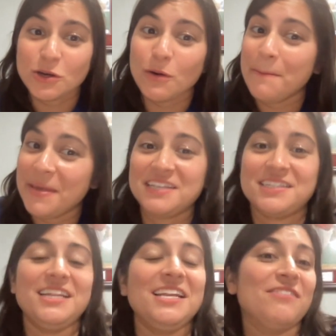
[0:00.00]
so it
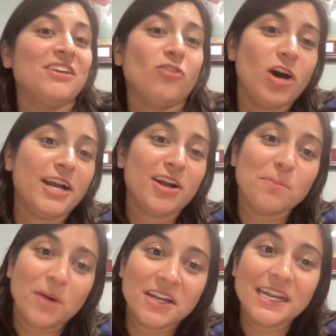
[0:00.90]
makes it an even
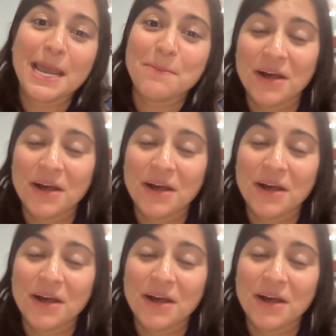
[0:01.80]
longer Monday.